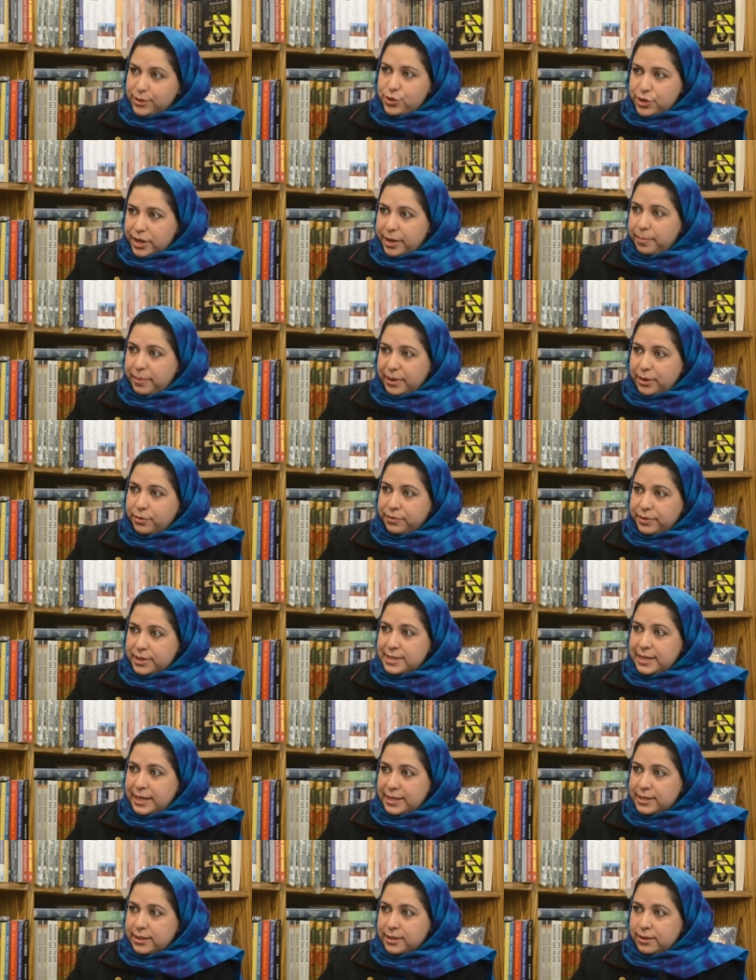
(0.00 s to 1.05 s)
chairman of the
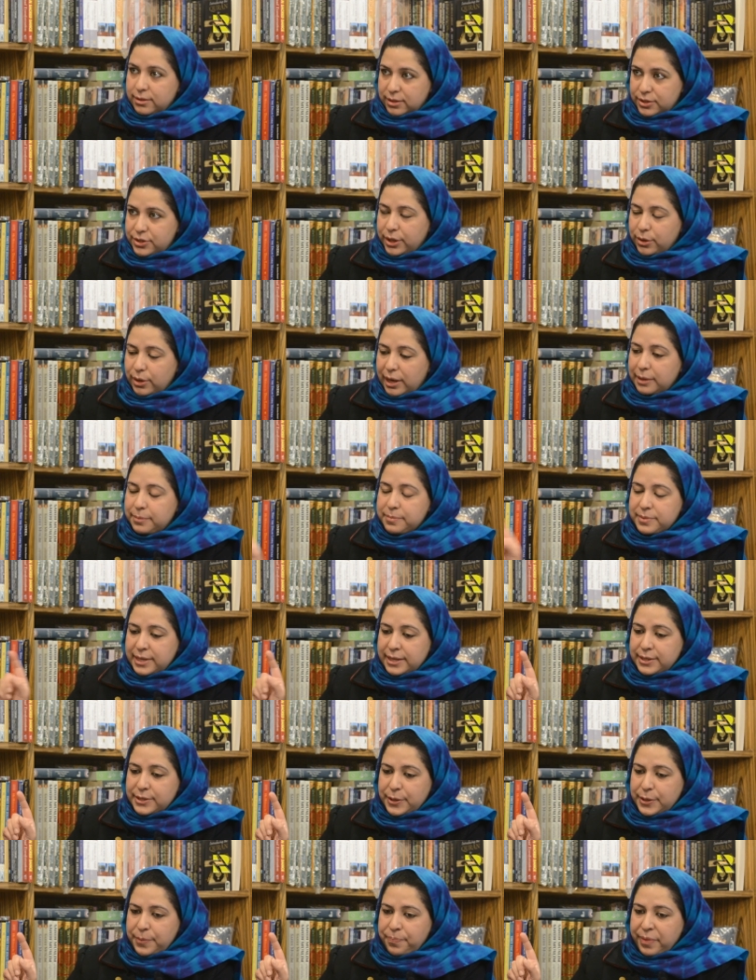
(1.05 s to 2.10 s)
center, Sheikhul Alam
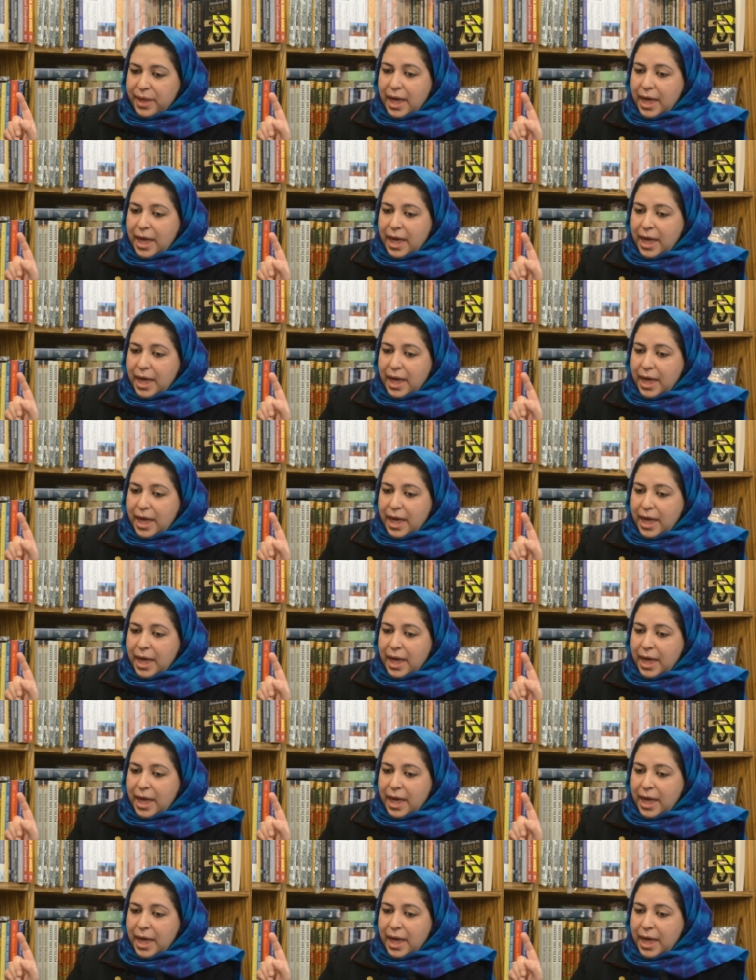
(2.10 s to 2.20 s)
Center,